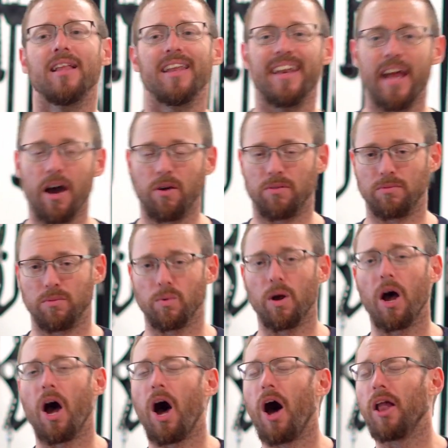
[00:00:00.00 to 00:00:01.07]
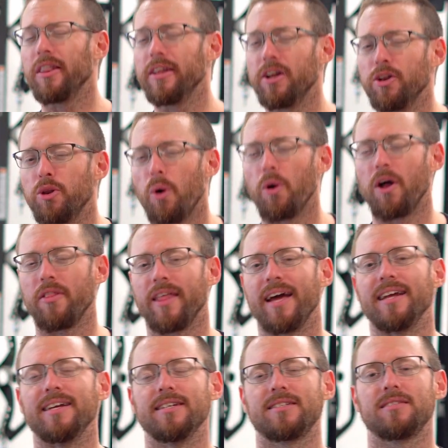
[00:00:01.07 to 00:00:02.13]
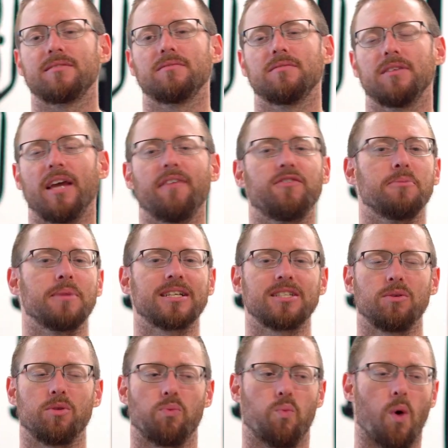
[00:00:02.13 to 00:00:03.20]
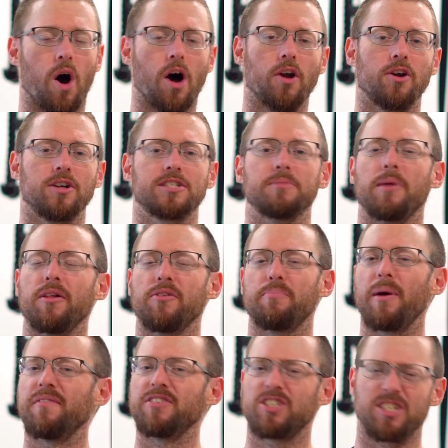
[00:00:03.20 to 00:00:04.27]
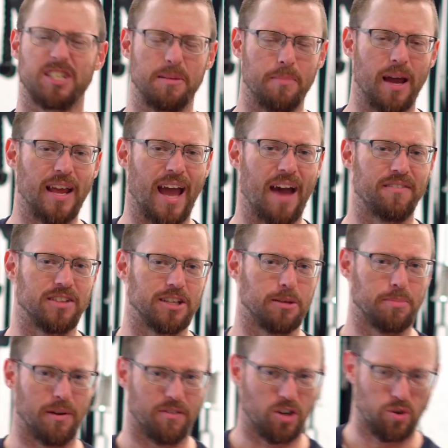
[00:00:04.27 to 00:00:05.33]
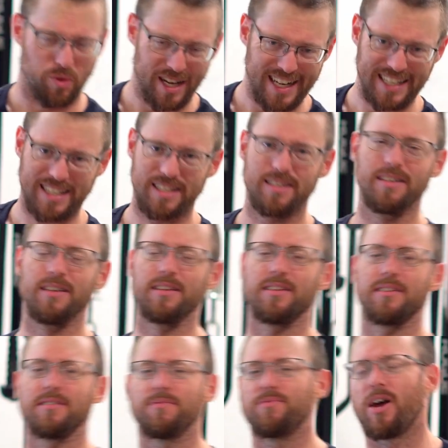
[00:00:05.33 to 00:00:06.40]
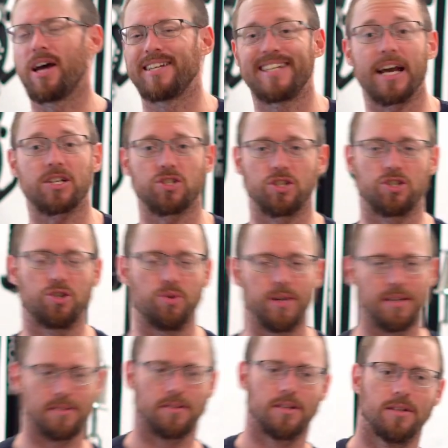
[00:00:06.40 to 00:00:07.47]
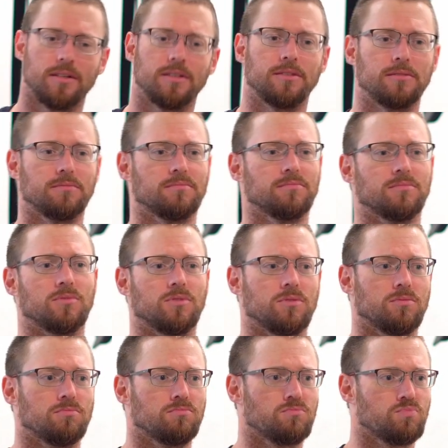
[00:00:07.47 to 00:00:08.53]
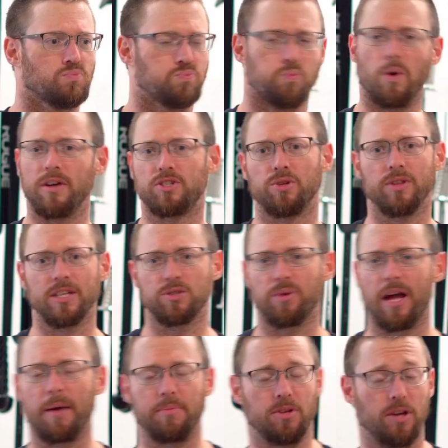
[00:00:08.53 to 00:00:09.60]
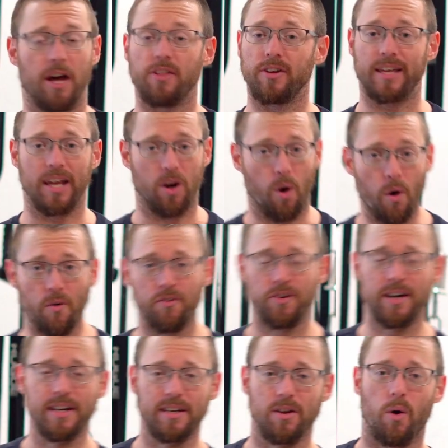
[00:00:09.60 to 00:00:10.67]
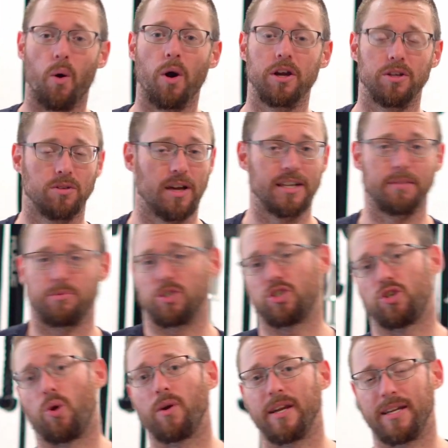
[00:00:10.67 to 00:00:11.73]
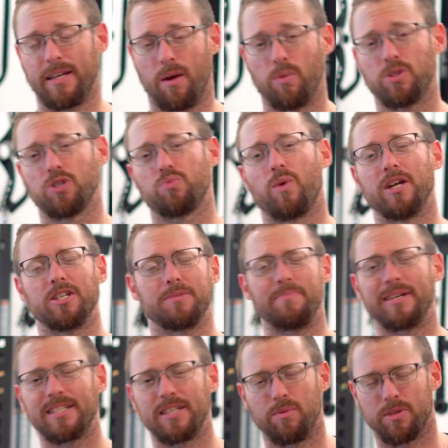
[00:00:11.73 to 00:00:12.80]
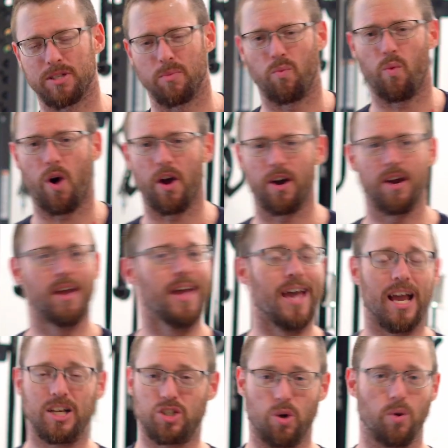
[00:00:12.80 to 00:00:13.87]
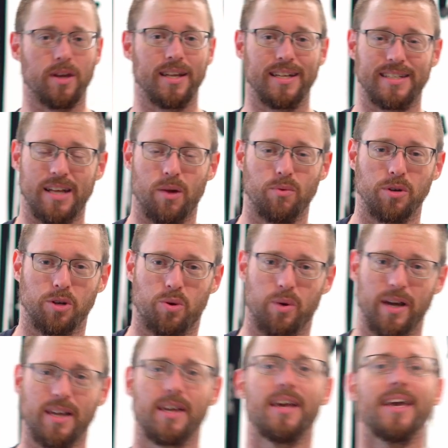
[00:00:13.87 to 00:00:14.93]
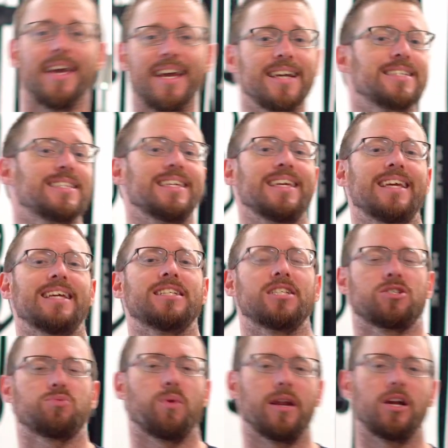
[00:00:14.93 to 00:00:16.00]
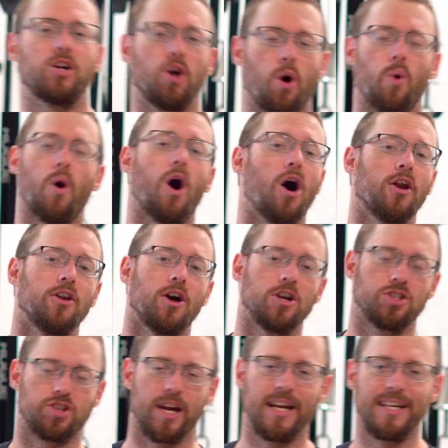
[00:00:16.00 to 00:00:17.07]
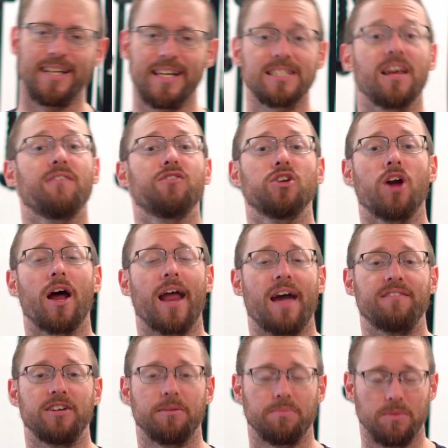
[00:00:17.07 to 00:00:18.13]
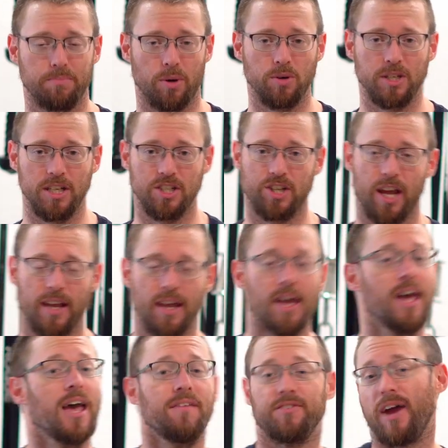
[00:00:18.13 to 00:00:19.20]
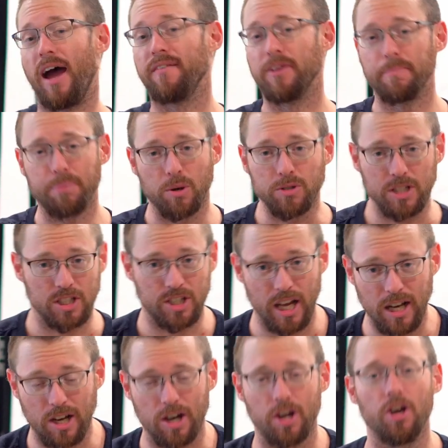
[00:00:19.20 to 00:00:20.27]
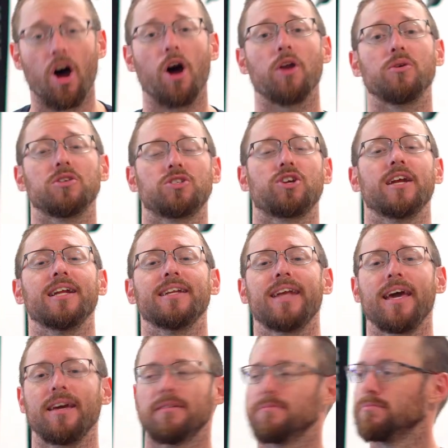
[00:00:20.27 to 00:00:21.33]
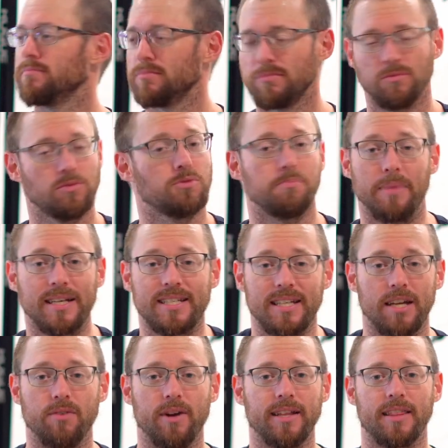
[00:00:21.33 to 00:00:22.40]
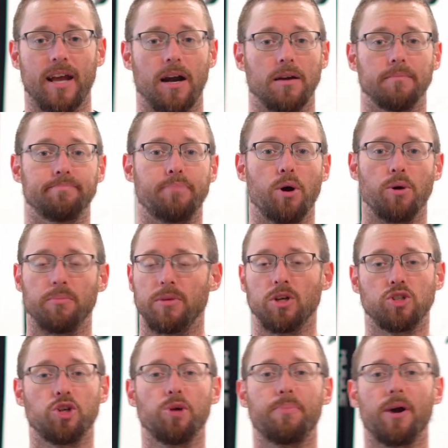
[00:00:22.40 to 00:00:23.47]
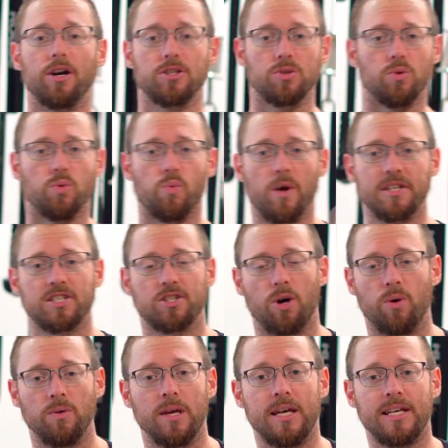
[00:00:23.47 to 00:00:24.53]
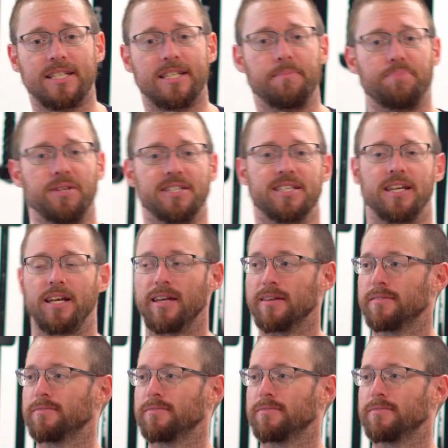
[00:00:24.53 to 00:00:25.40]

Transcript: Now, a little note on that is, if you're mixing it with water or some other beverages, it might have a little bit of a gritty texture to it. One of two things will happen. You either get over it or you end up just choking it down, which is why just mixing it with some water and choking it down real quick is the easiest way to go on non-training days if you're not having a protein shake. If you're having a protein shake on a non-training day, mix it in right there. Boom, 2 birds, 1 stone, simplicity.